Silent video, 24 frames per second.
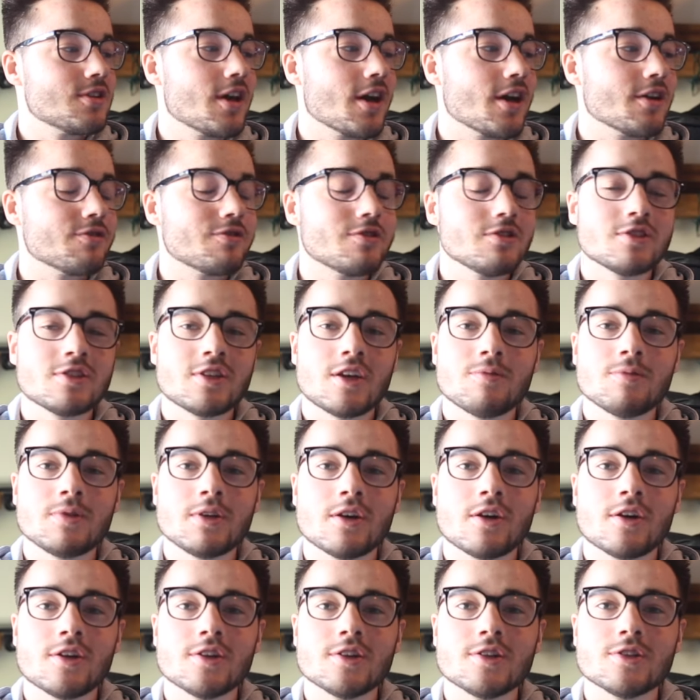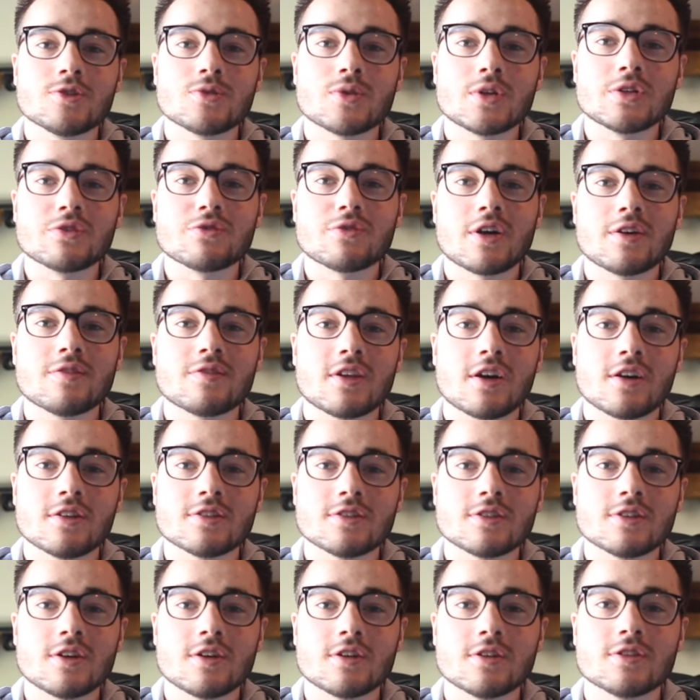Yeah, if you send me one hundred twenty-five
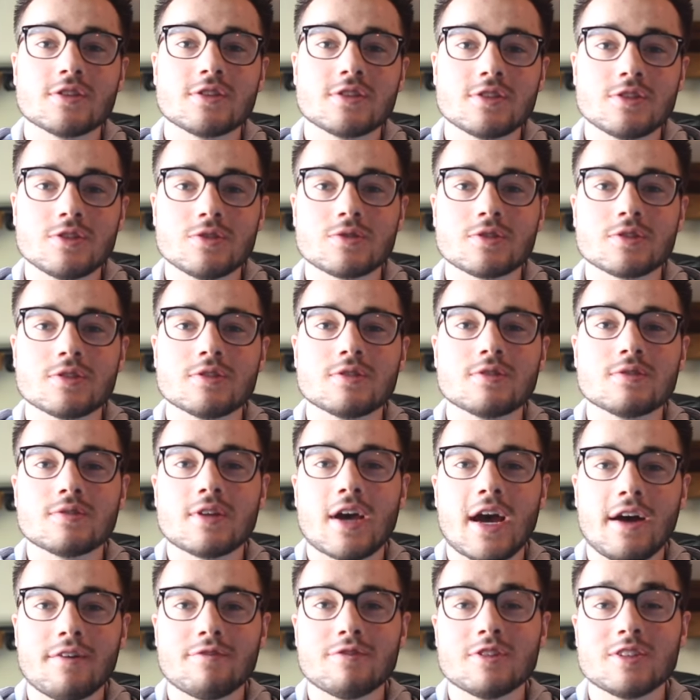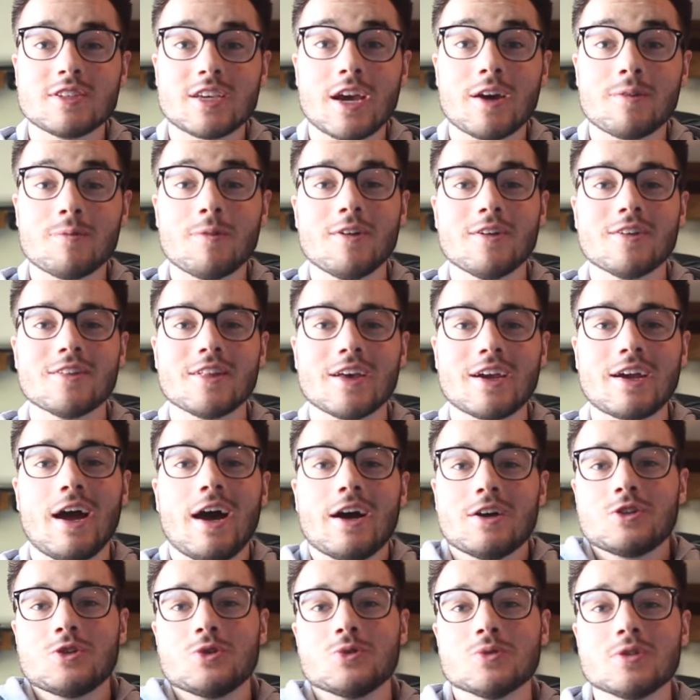thousand dollars, you can have this camera, like
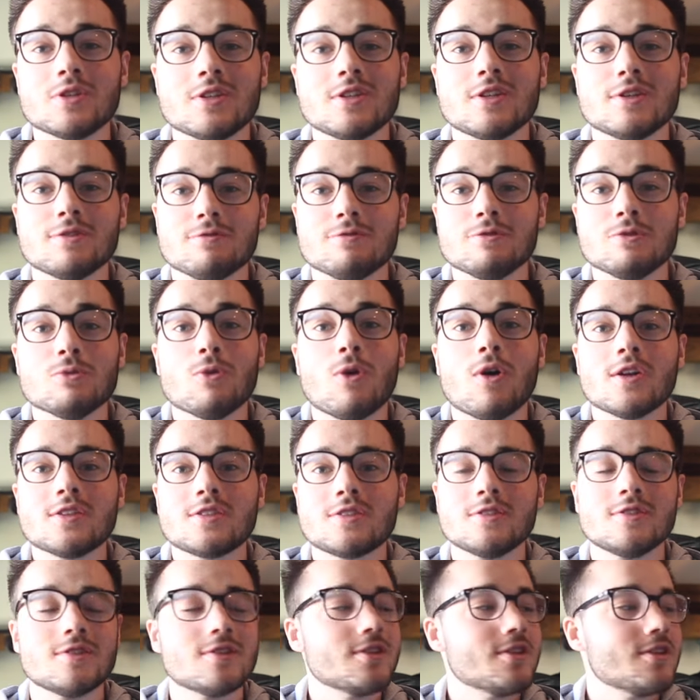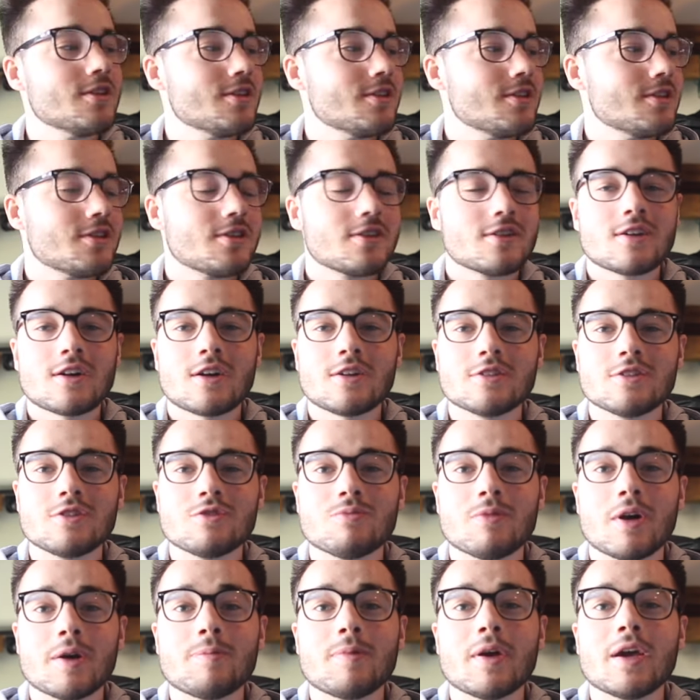actually, if you want to. I'll
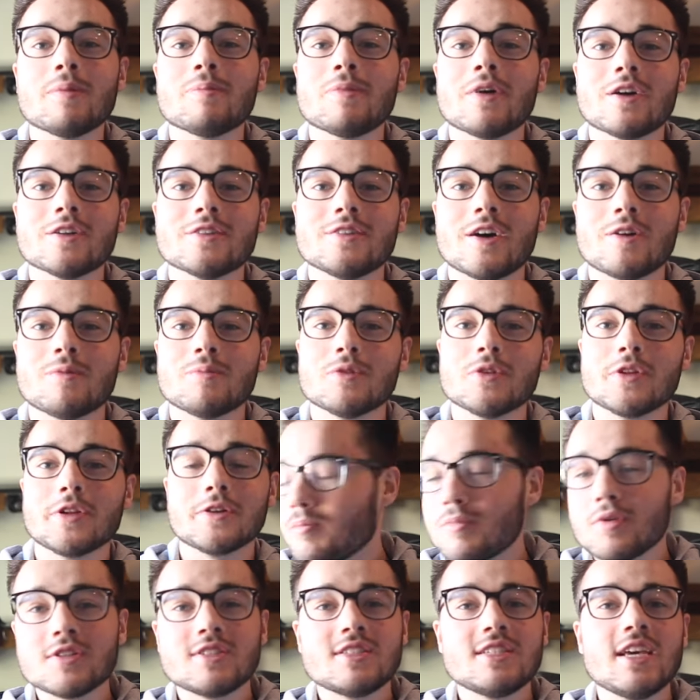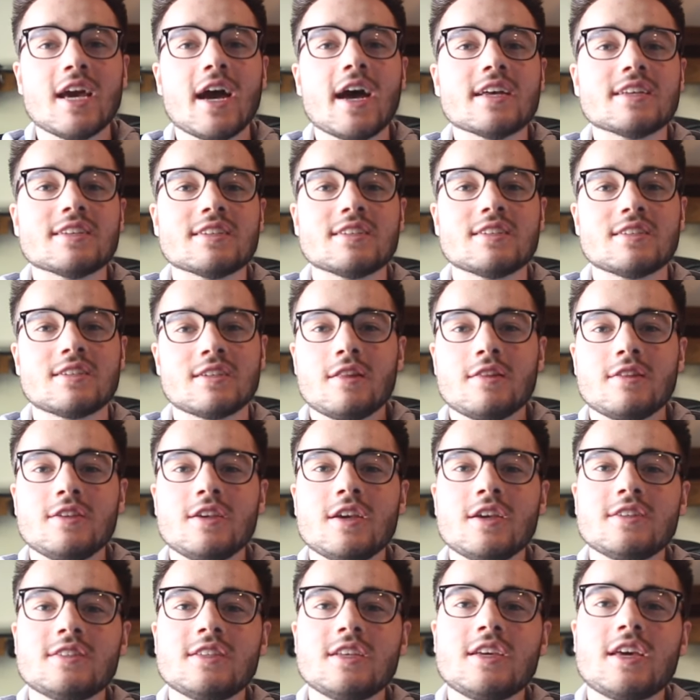leave my PayPal down below. But yes, the
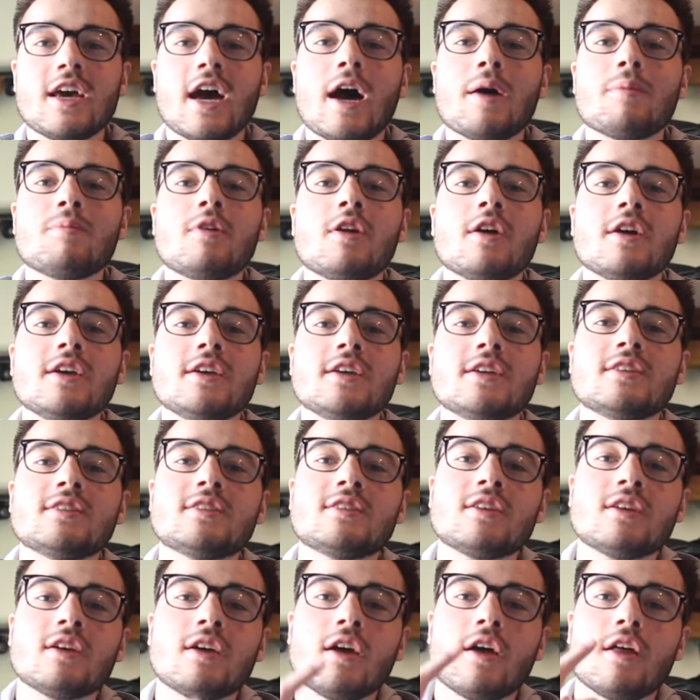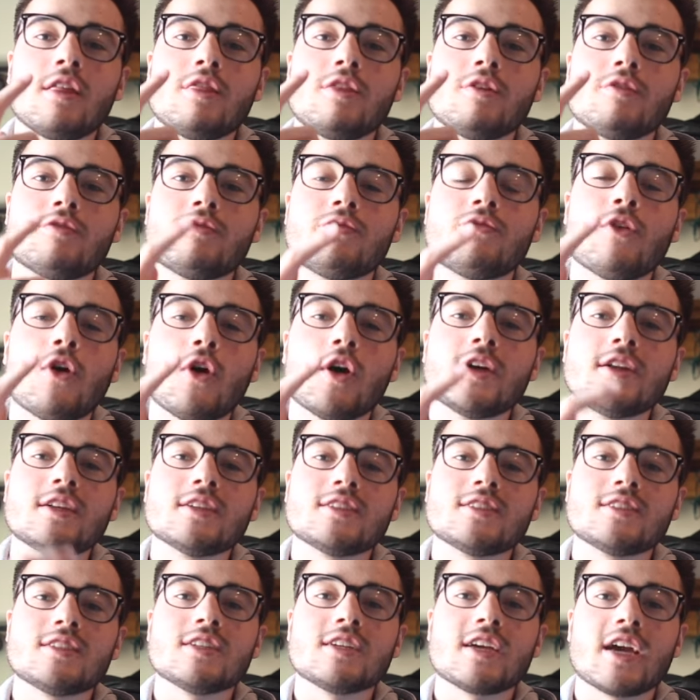Yeezy camera is the
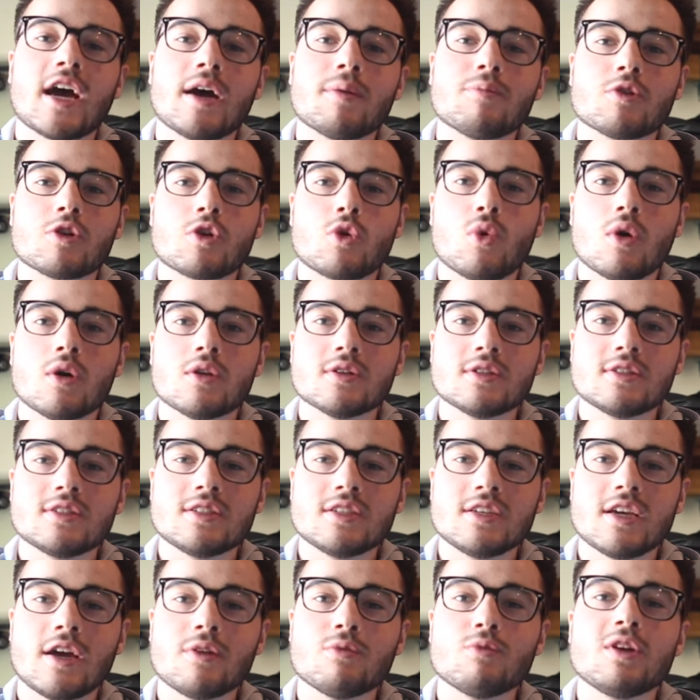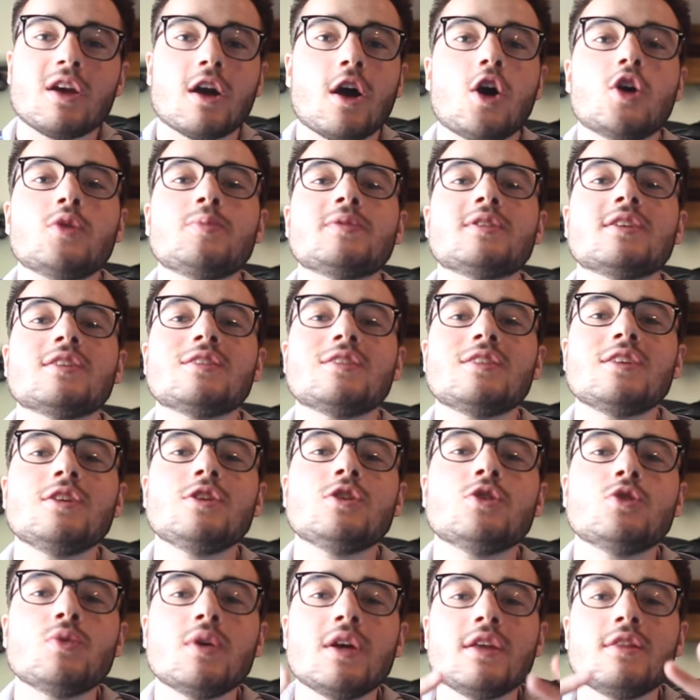finest in camera quality, and we hope to see
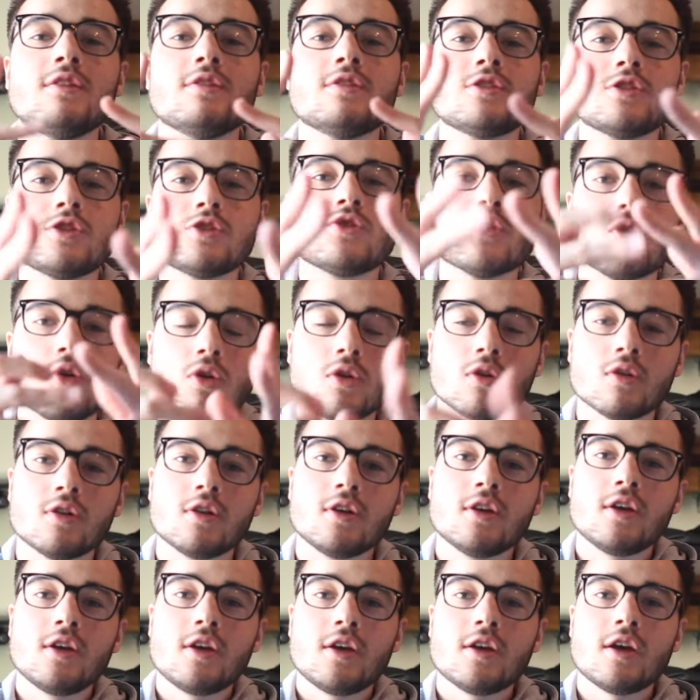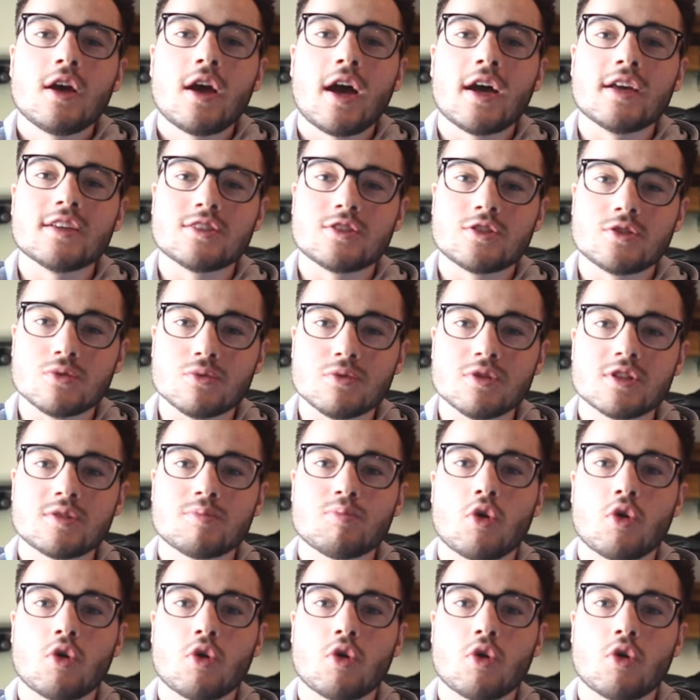you in the store as soon as